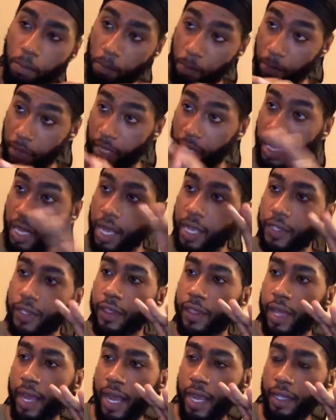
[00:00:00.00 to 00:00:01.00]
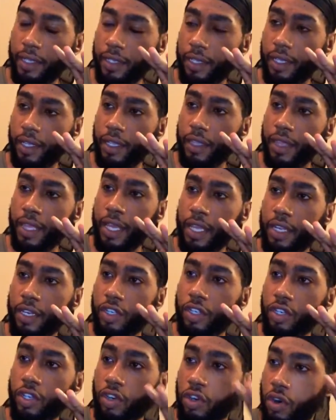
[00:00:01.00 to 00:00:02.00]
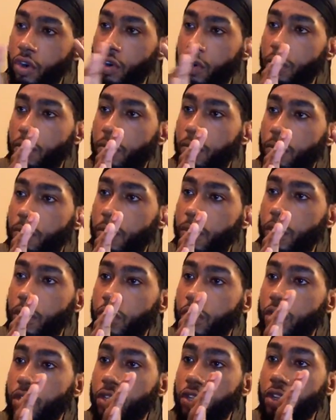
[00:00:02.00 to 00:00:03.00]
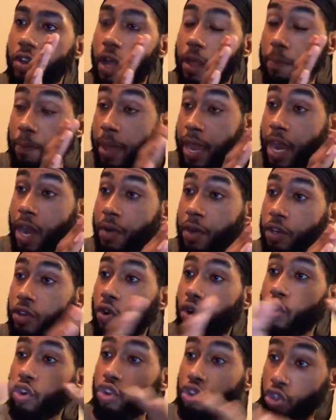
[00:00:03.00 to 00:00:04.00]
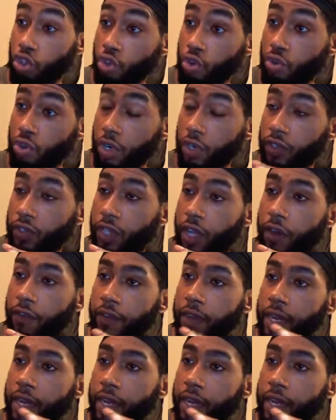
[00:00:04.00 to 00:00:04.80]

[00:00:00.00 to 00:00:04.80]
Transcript: because of that, then your parent or you yourself